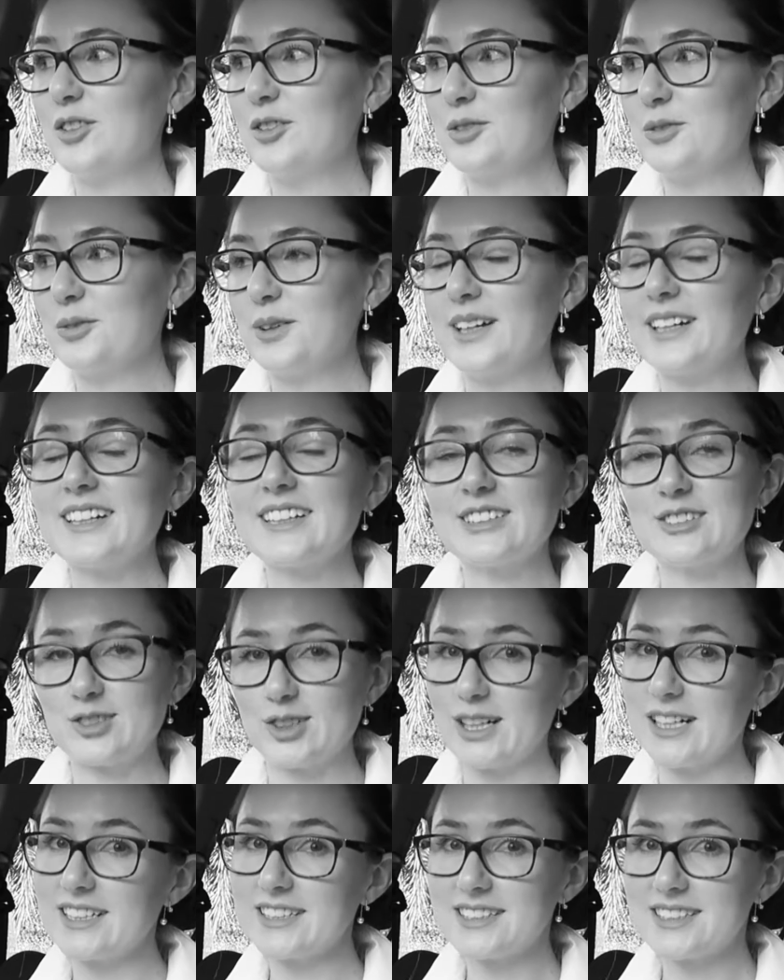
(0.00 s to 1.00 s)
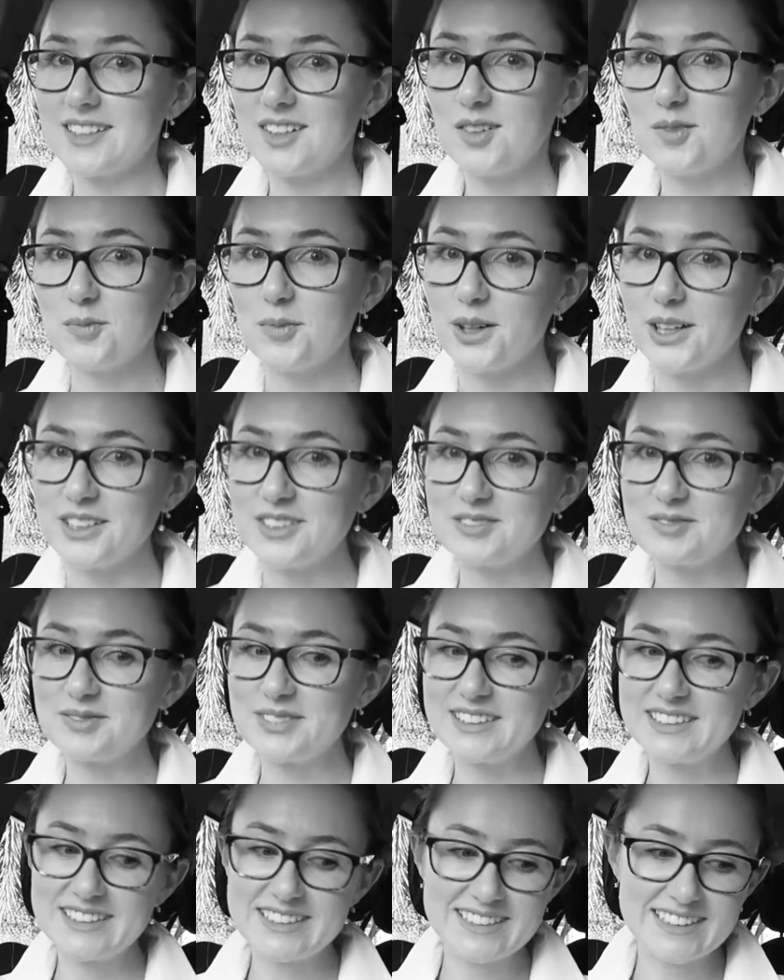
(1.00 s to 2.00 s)
wedding dress
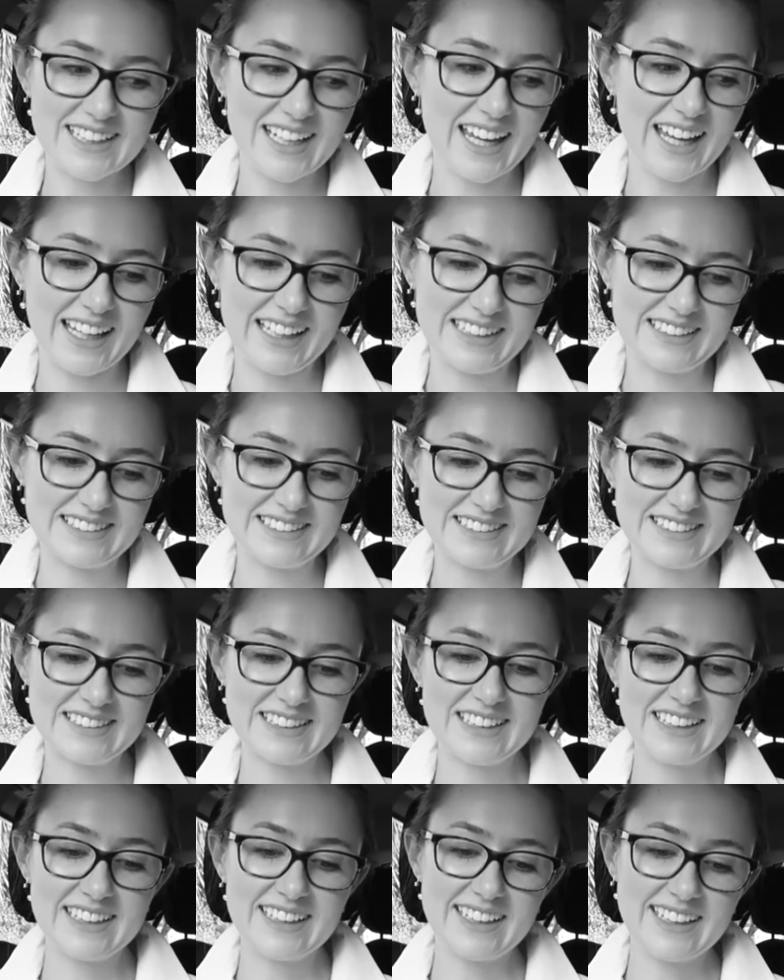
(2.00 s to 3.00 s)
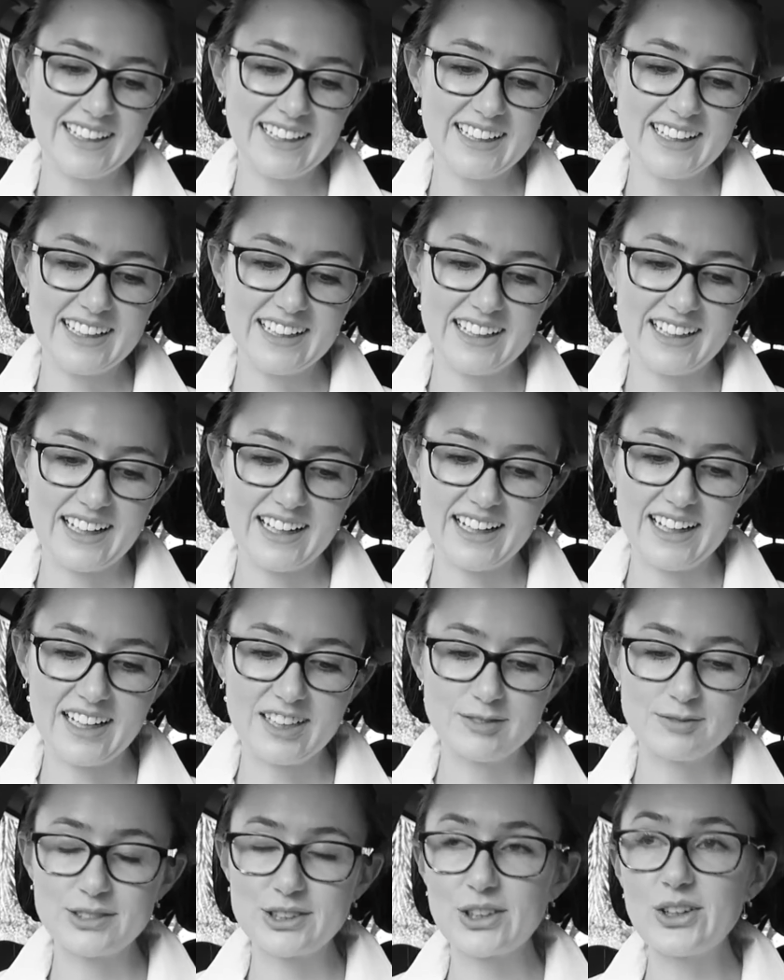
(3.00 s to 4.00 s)
appointment, and
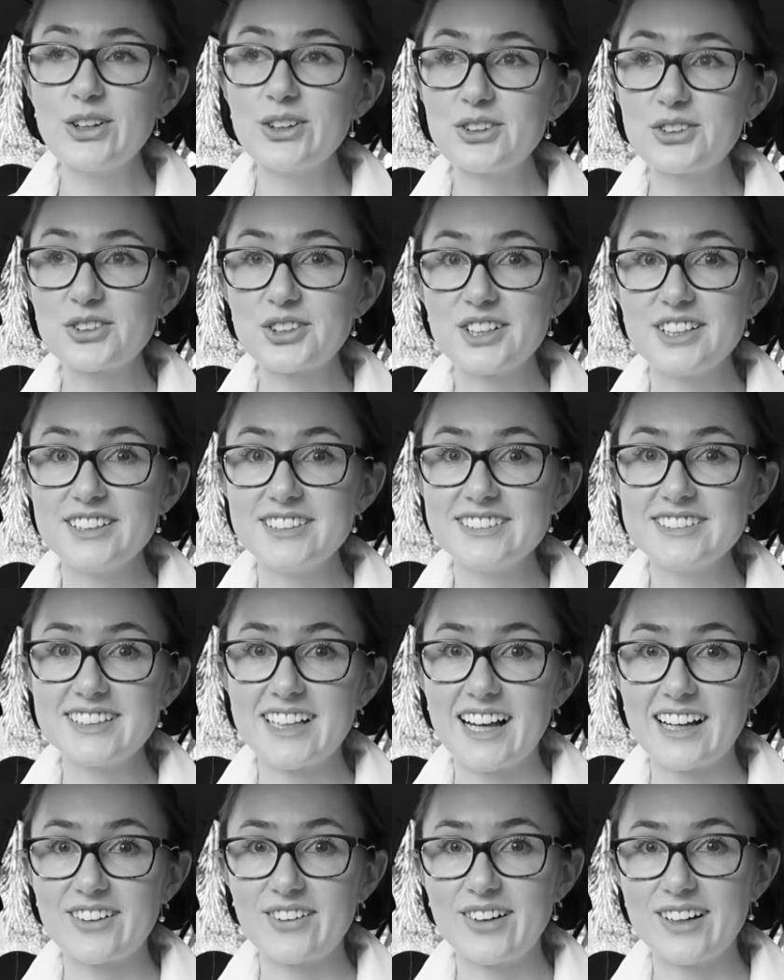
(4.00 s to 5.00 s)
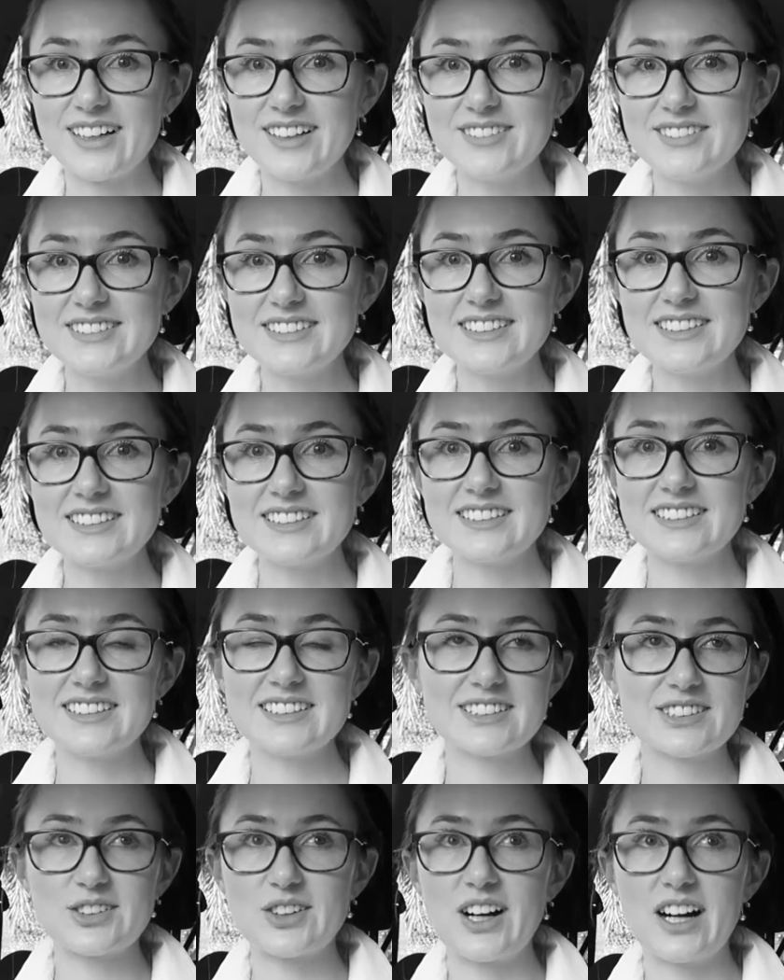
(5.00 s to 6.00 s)
I'm so thrilled. I can't even
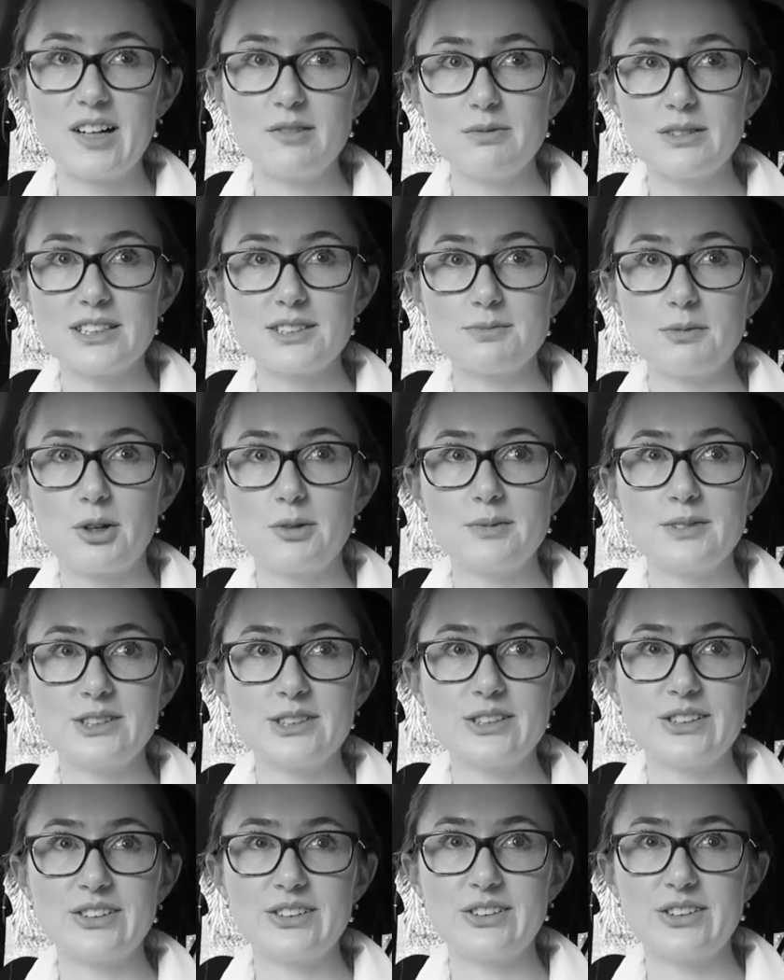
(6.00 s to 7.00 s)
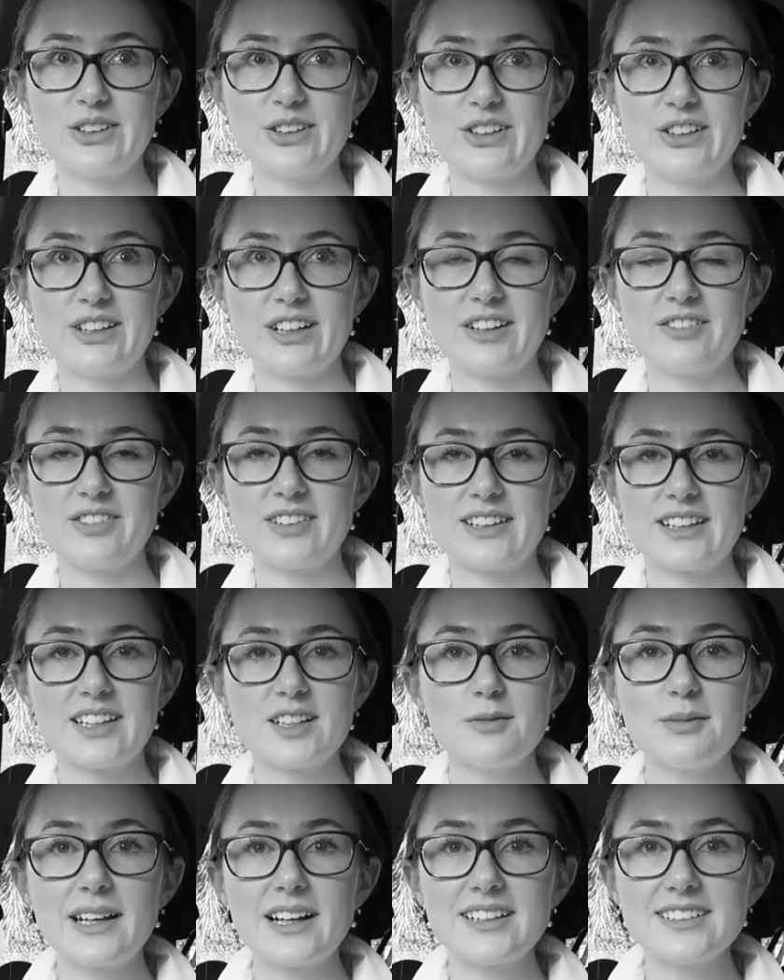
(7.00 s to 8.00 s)
describe this moment to you. If I think
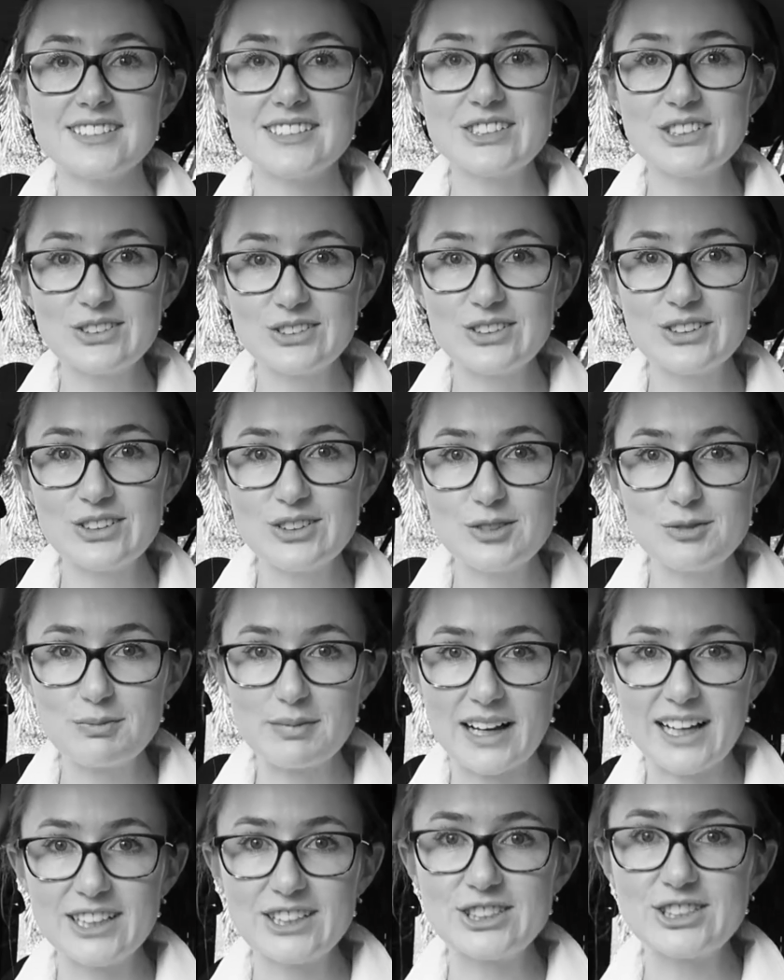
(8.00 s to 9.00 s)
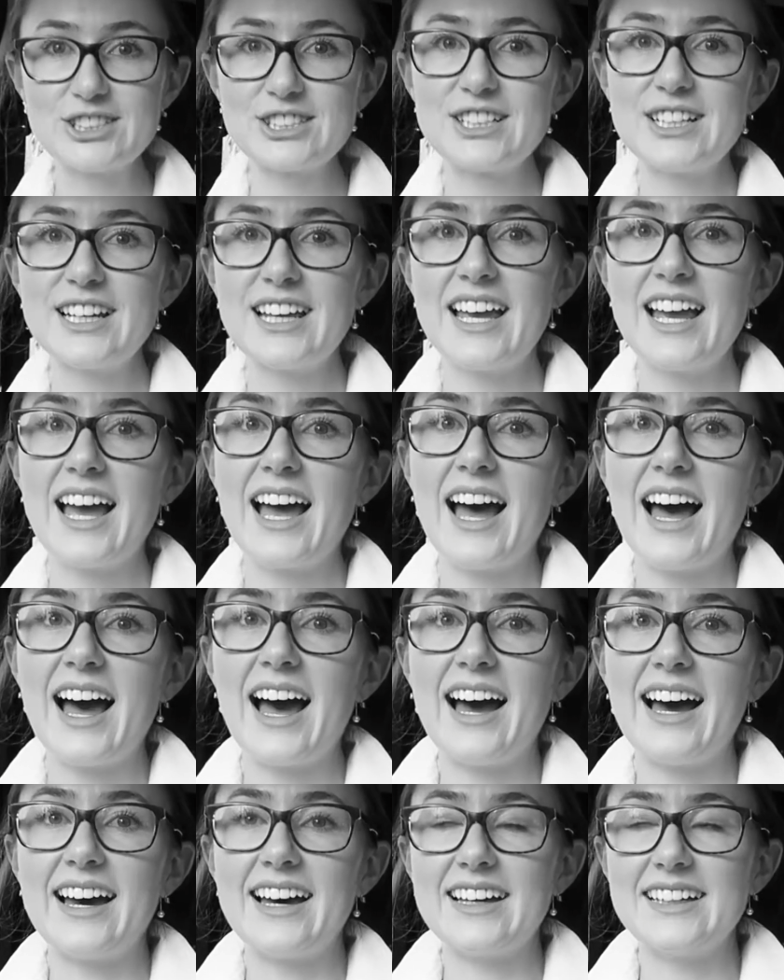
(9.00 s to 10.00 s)
about it too much,
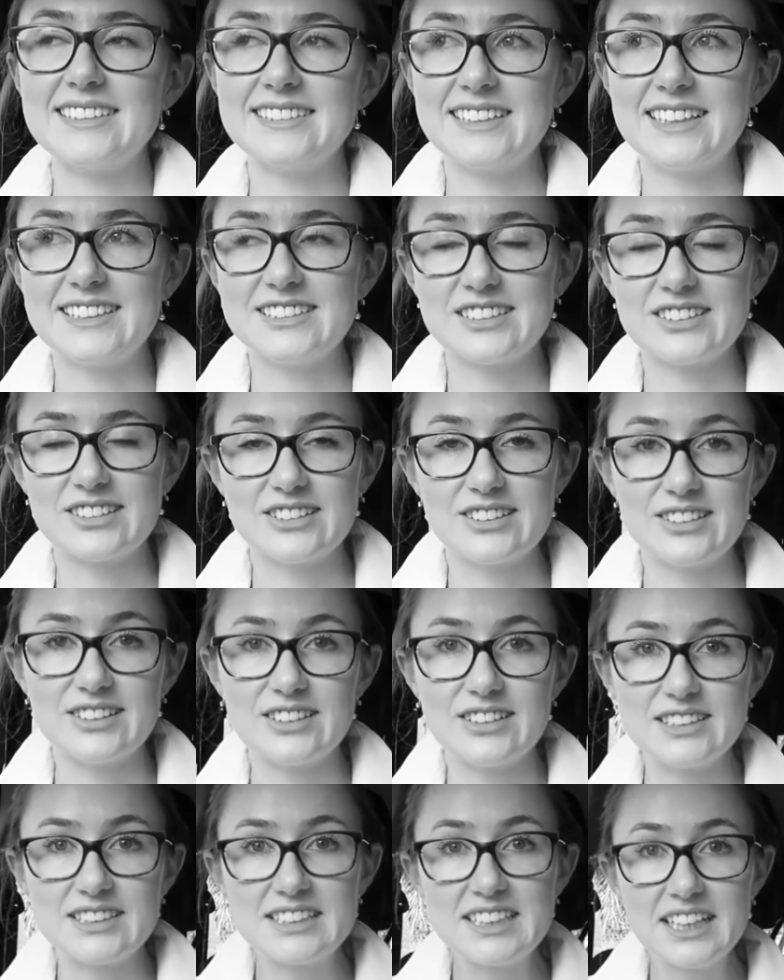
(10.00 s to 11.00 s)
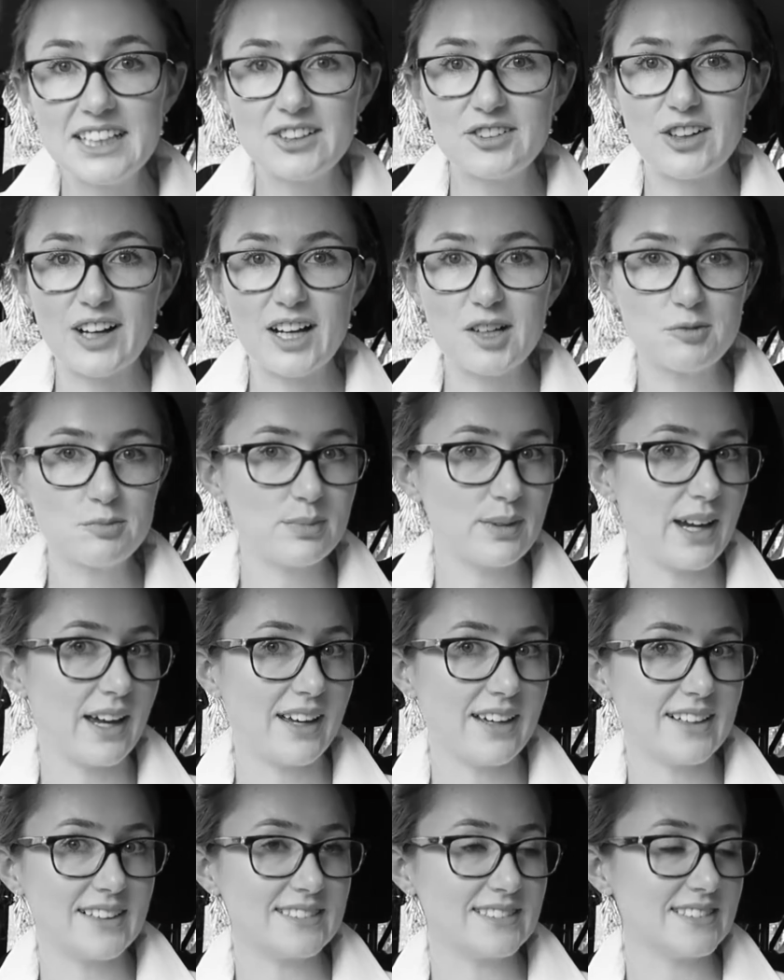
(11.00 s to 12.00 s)
I tend to tear up,
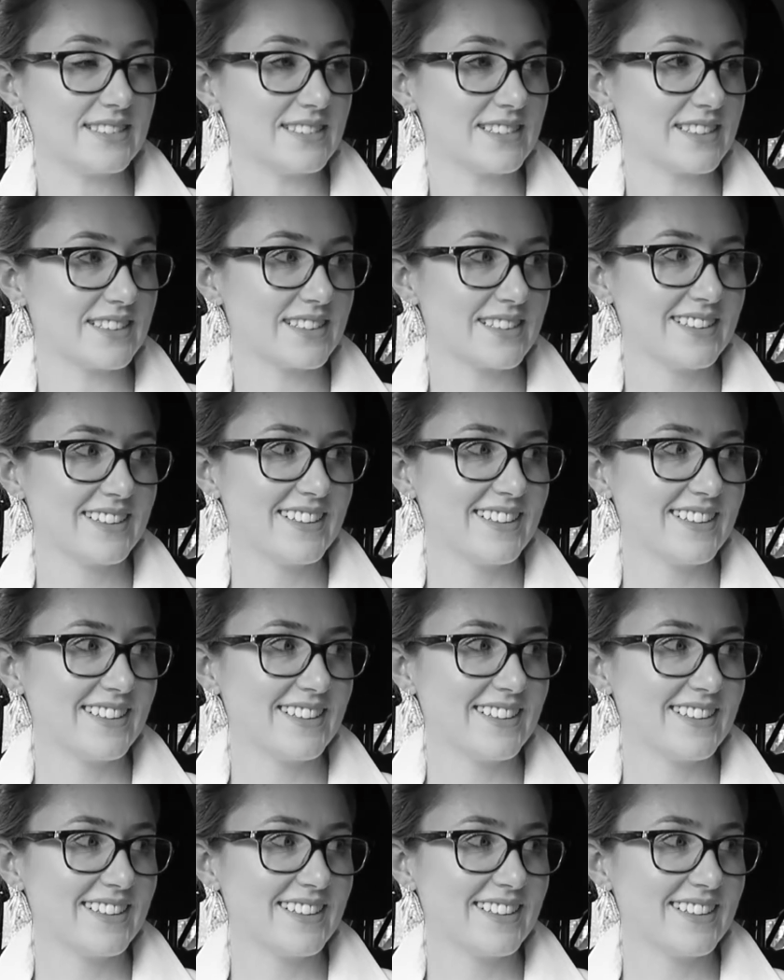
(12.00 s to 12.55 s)
and